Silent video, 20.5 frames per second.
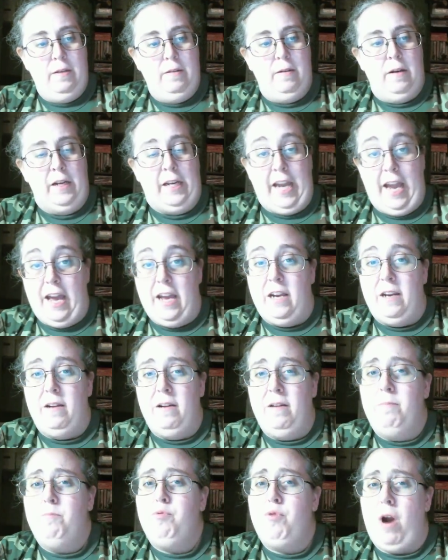Again,
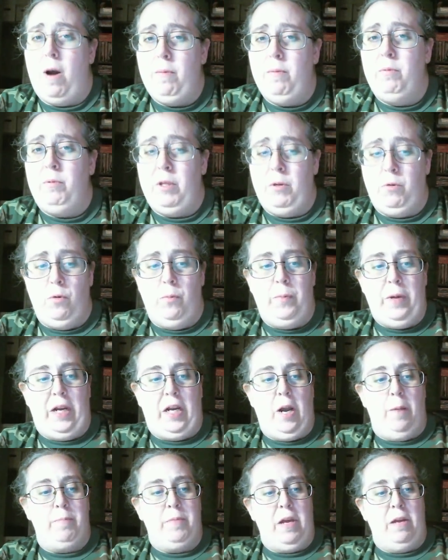probably will
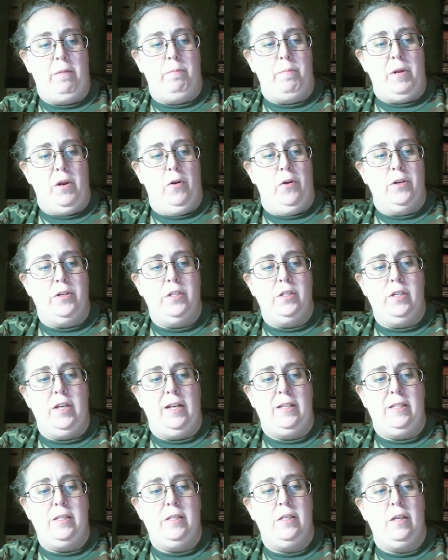pick up that Beerus
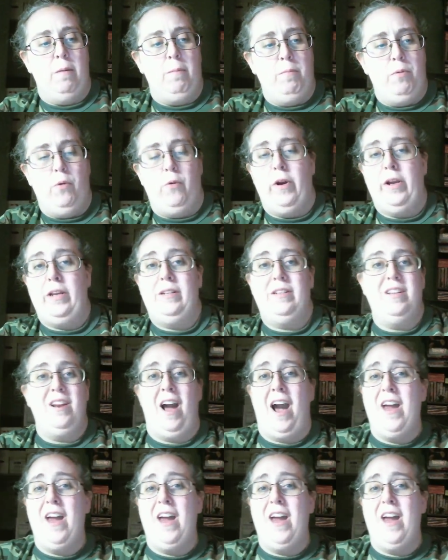at some point.